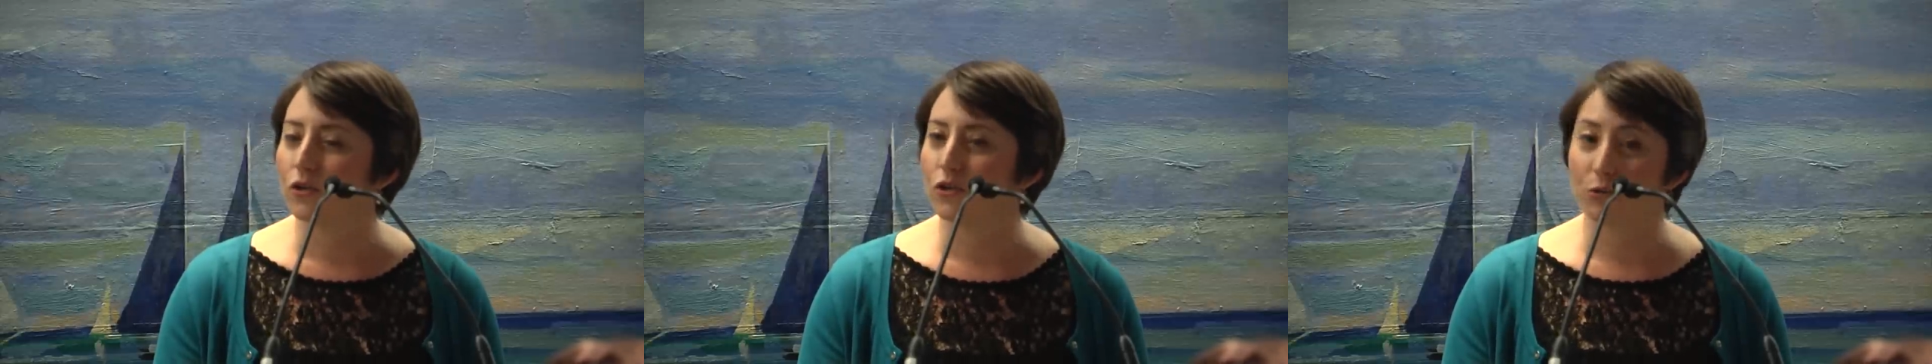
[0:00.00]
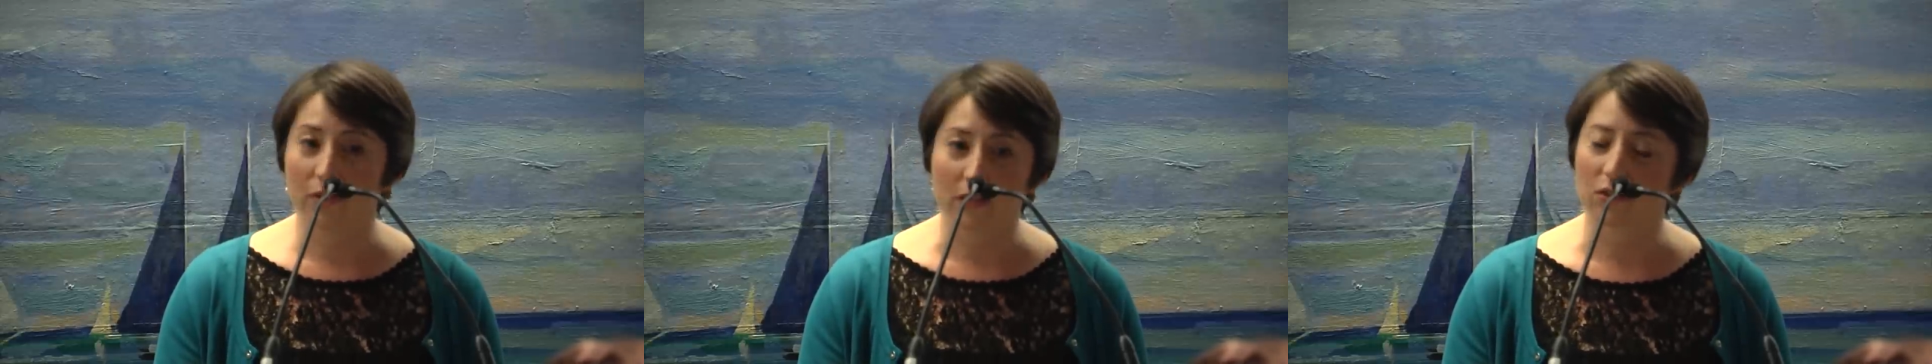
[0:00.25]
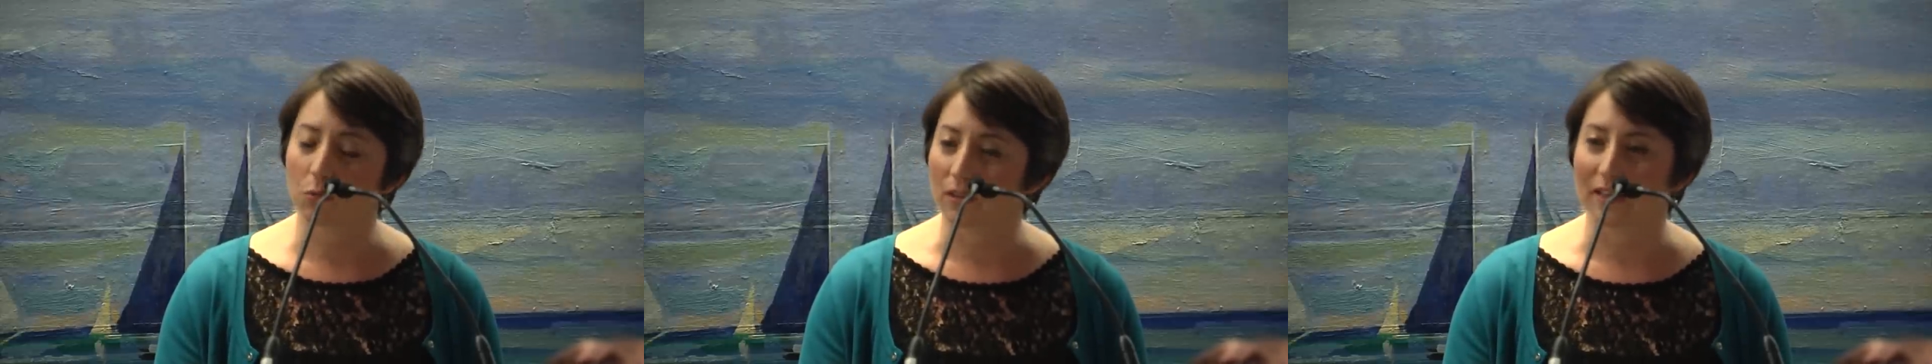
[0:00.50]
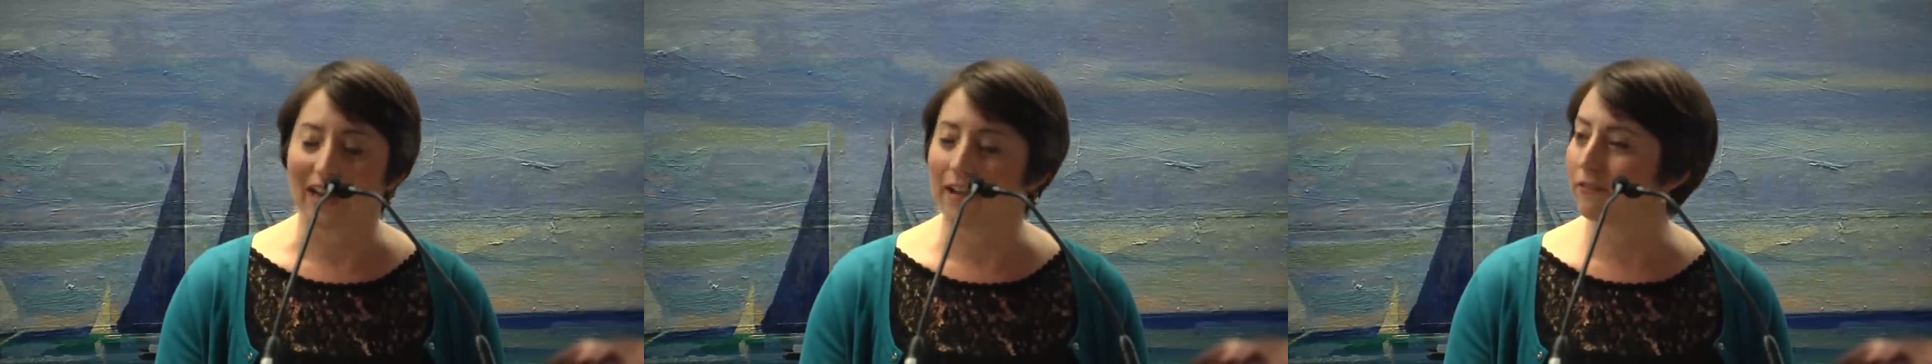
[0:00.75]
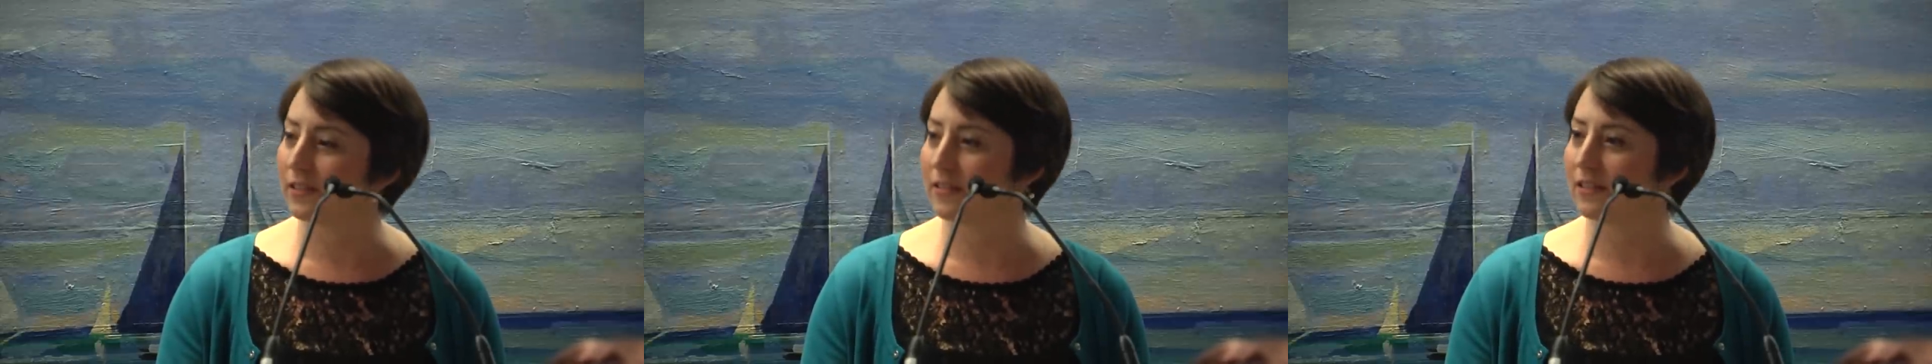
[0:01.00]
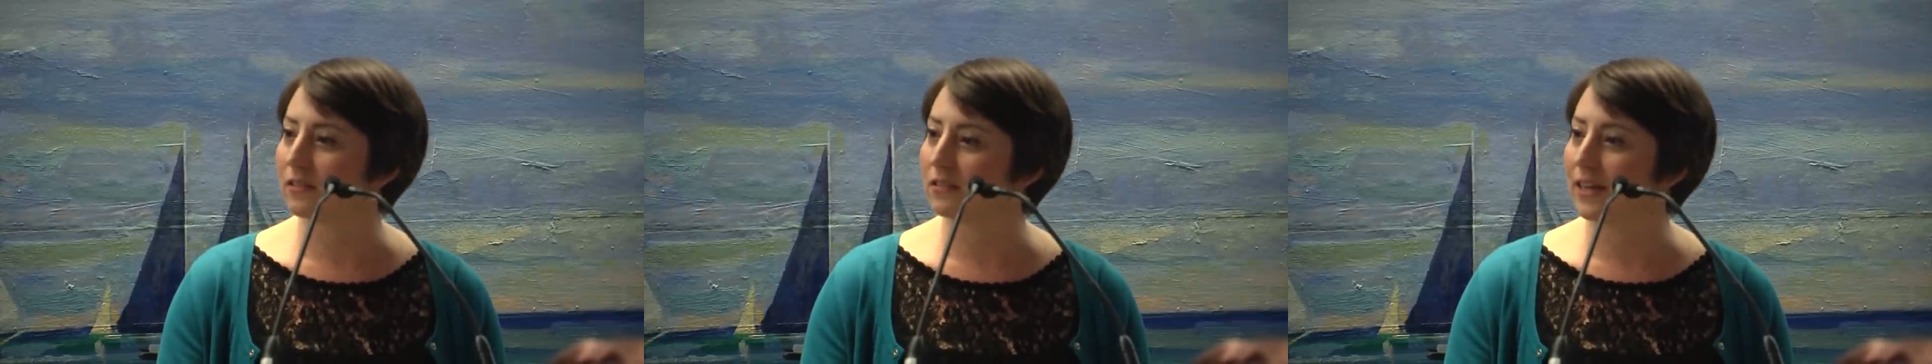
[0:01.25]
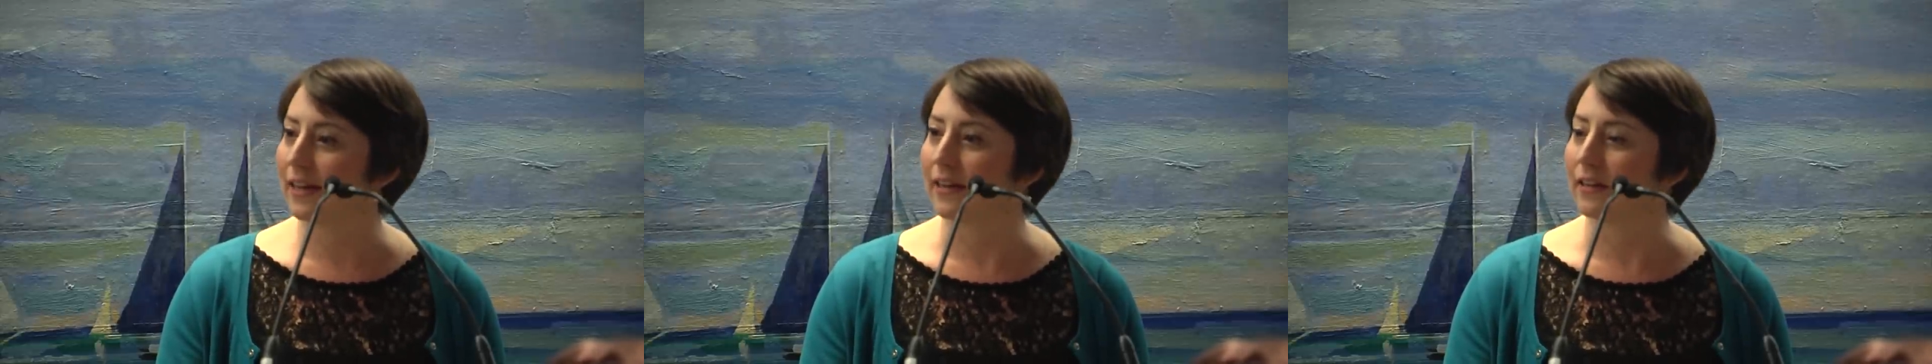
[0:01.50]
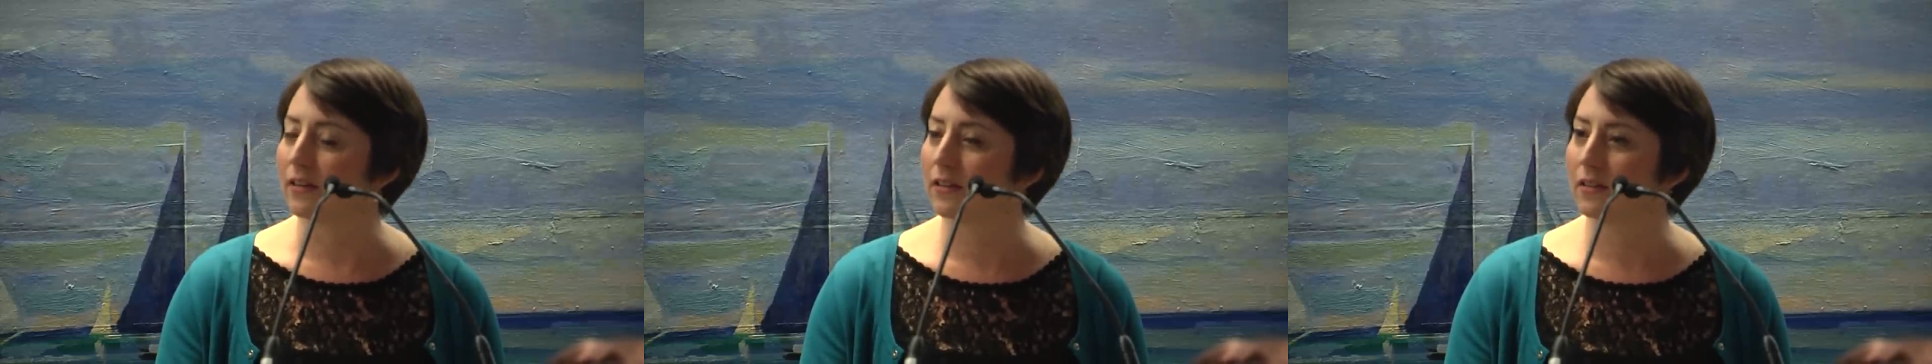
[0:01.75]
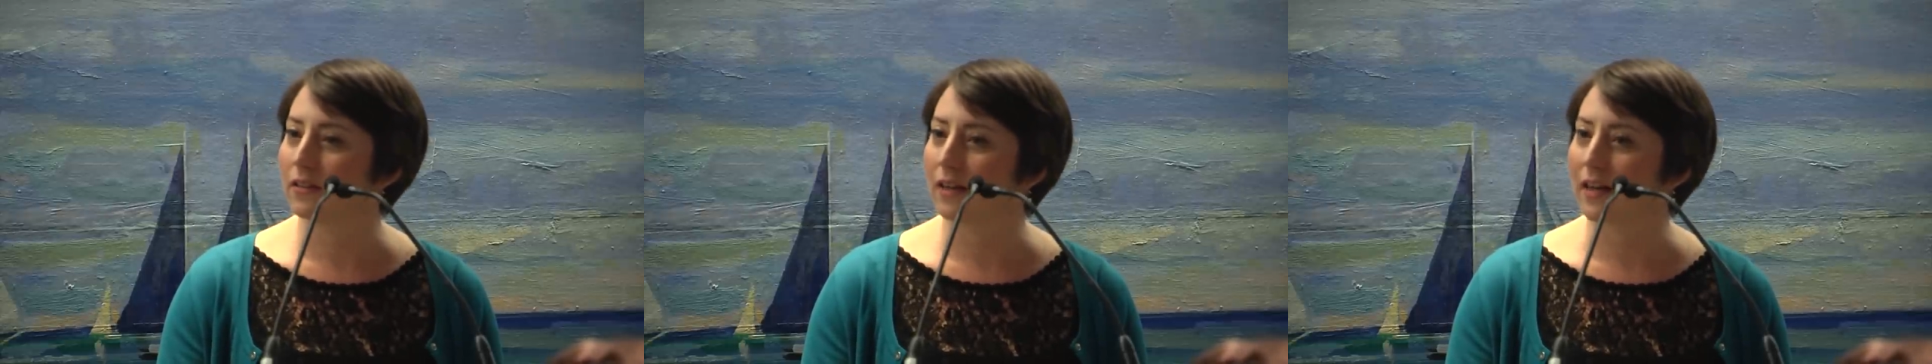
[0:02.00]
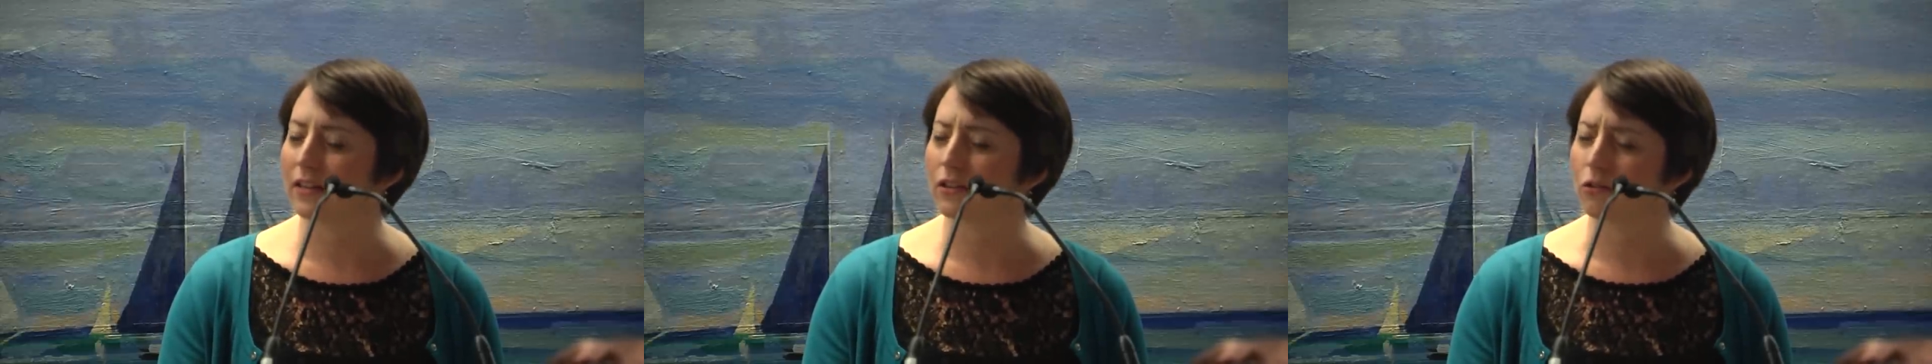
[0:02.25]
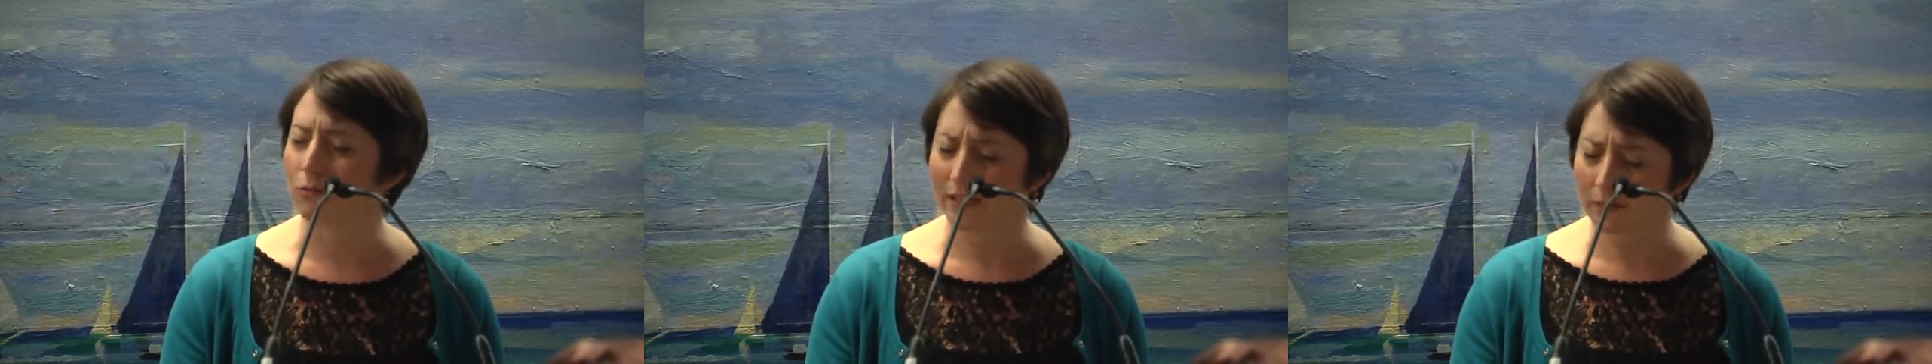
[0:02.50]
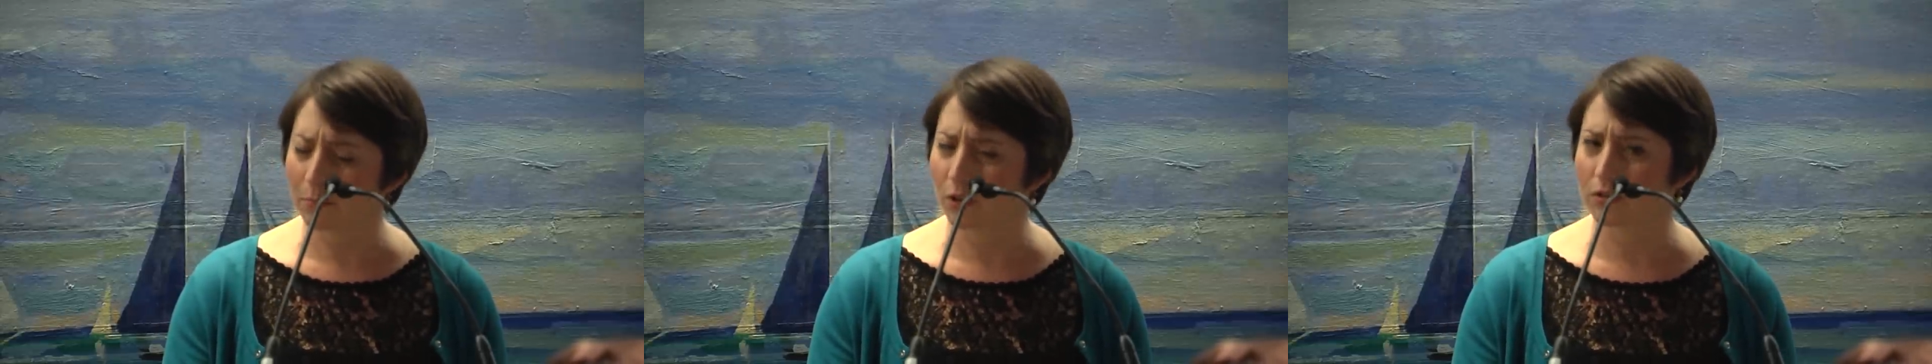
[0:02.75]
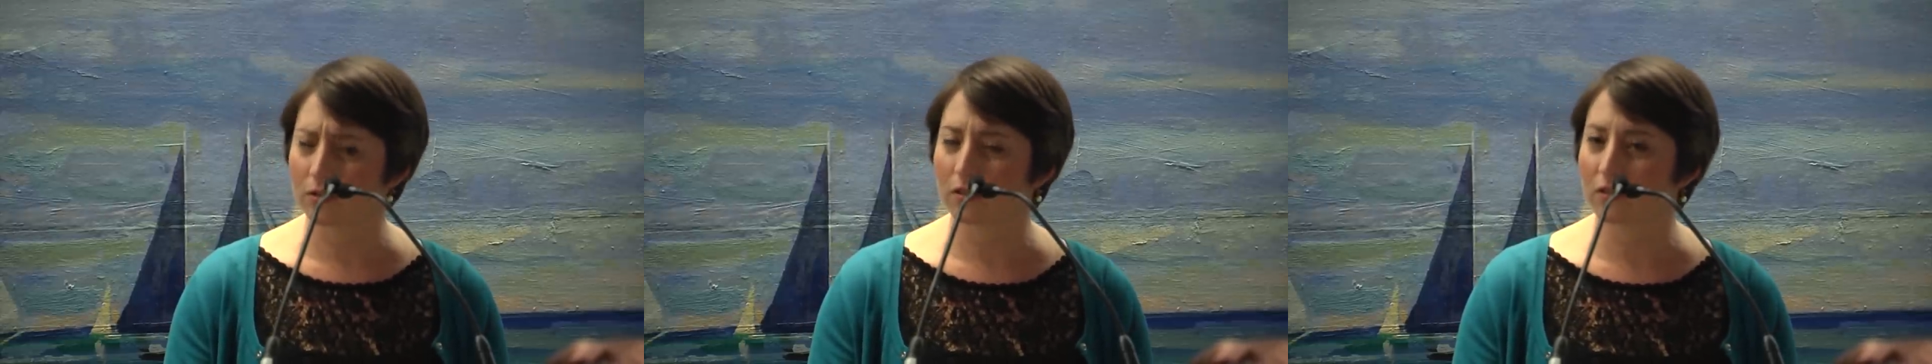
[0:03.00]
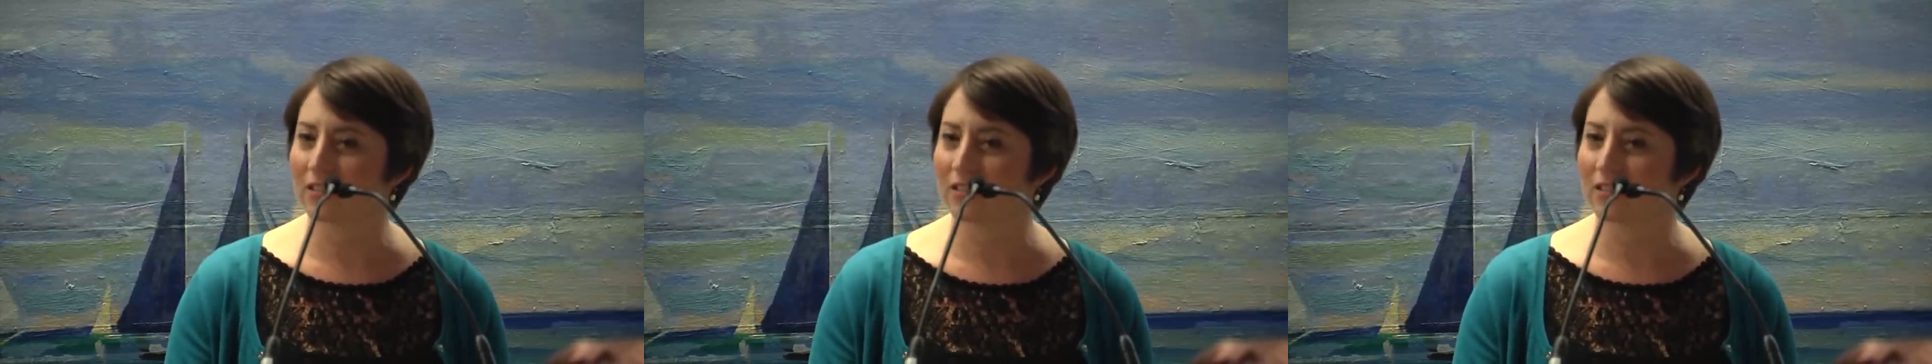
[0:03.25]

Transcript: do this work every single day at great personal